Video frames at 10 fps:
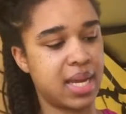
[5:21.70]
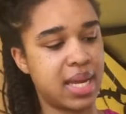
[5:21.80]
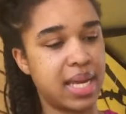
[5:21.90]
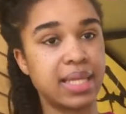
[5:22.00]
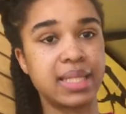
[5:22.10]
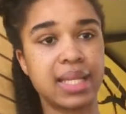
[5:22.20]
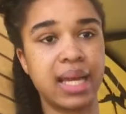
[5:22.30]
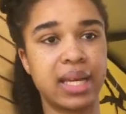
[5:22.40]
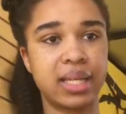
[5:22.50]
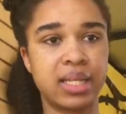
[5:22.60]

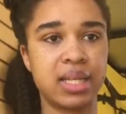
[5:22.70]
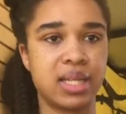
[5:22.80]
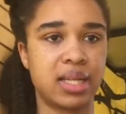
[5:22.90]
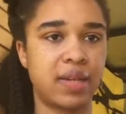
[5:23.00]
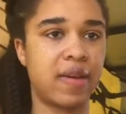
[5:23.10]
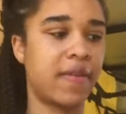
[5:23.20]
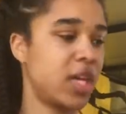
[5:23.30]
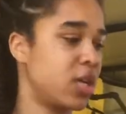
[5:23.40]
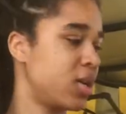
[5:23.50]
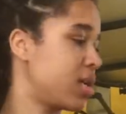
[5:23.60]
Inside of
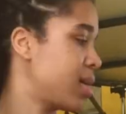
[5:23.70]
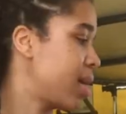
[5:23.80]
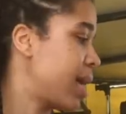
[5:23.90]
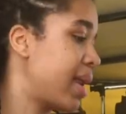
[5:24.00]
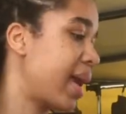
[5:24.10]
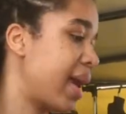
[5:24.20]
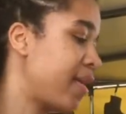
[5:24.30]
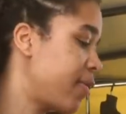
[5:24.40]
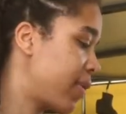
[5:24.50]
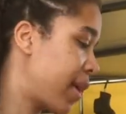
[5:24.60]
here. And I
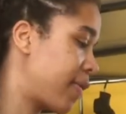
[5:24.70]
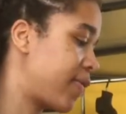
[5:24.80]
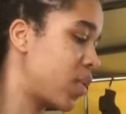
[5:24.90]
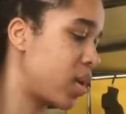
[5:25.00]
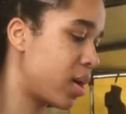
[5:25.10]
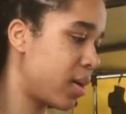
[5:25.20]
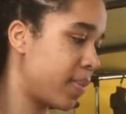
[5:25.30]
have like 4.